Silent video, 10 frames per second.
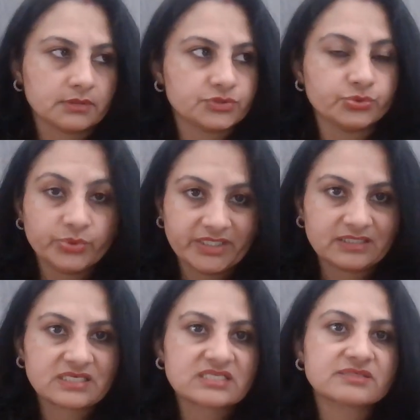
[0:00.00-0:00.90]

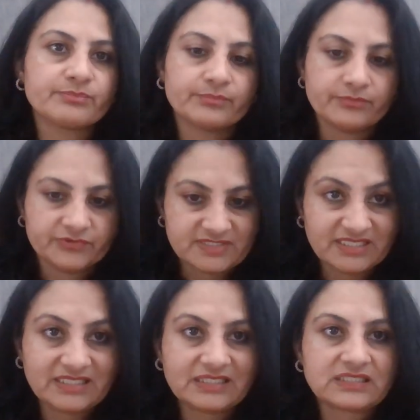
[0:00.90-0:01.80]
juniors,
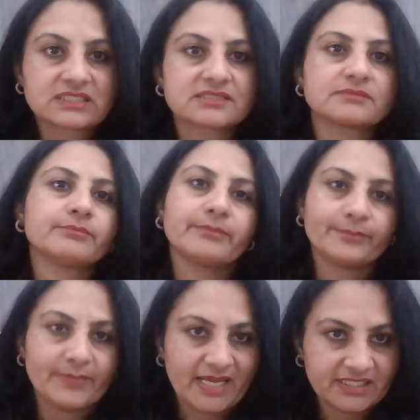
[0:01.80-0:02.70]
seniors,
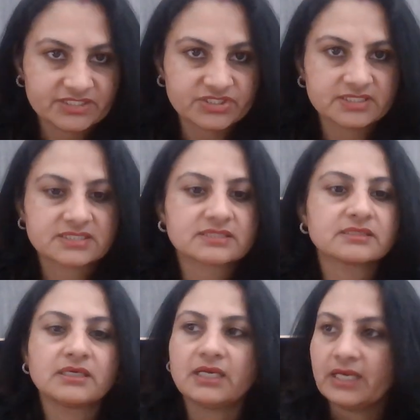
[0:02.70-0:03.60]
managers,
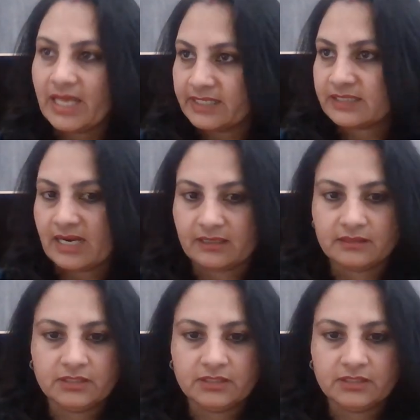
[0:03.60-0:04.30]
like that.